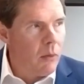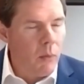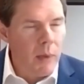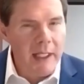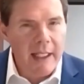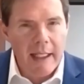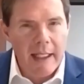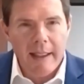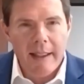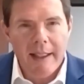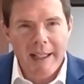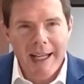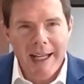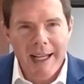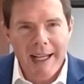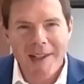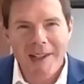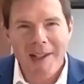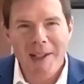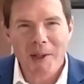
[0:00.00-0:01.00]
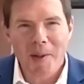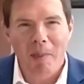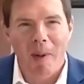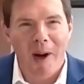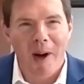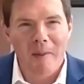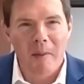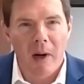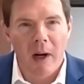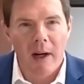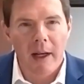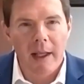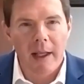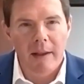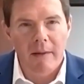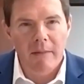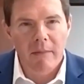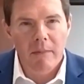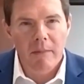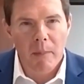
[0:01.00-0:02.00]
we didn't test the spot
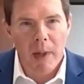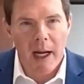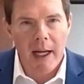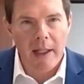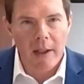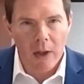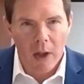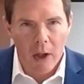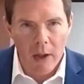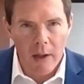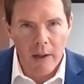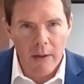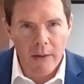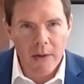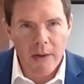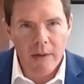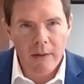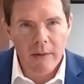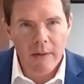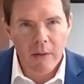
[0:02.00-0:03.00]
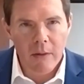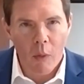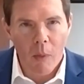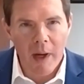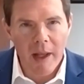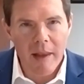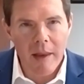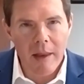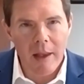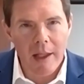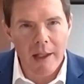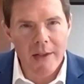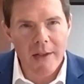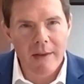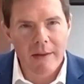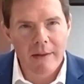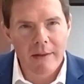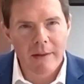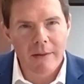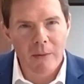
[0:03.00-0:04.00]
market by and large with
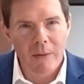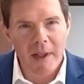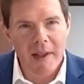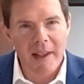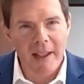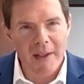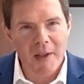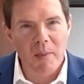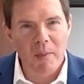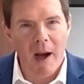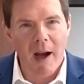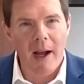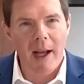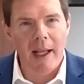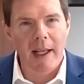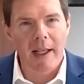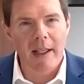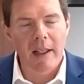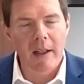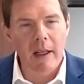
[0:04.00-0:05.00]
this buying.